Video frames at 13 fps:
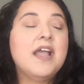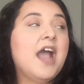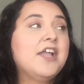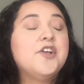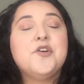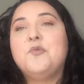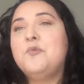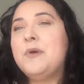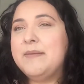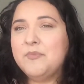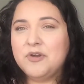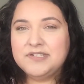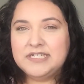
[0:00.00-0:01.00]
I go way
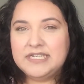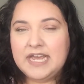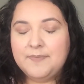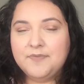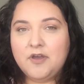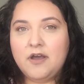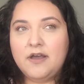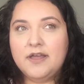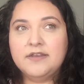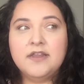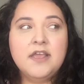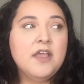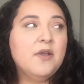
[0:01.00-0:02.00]
more into depth
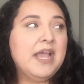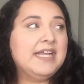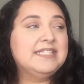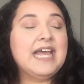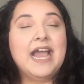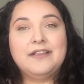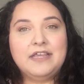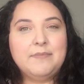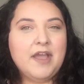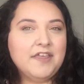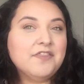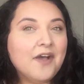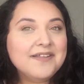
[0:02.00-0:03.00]
on exactly
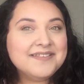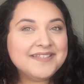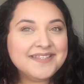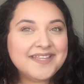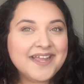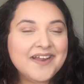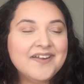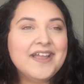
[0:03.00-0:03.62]
my thoughts in there,